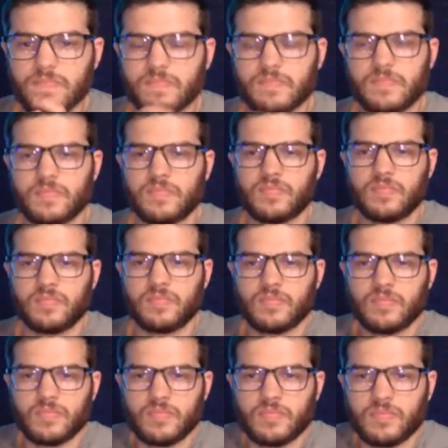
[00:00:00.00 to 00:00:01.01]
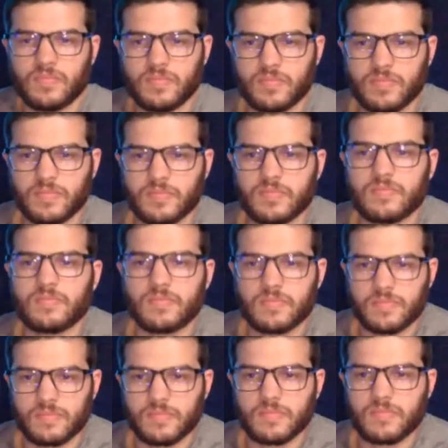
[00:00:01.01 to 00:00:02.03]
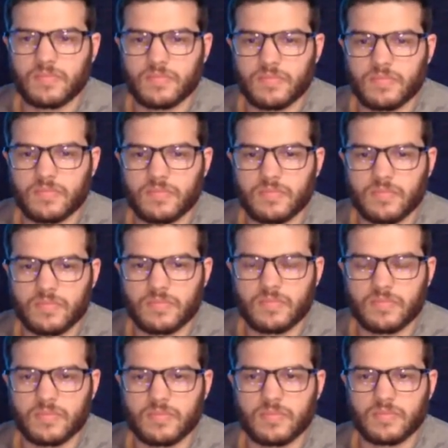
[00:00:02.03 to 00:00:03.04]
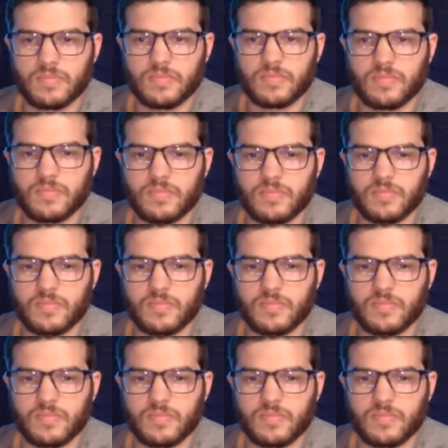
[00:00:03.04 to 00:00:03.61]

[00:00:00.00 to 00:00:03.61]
(not speaking)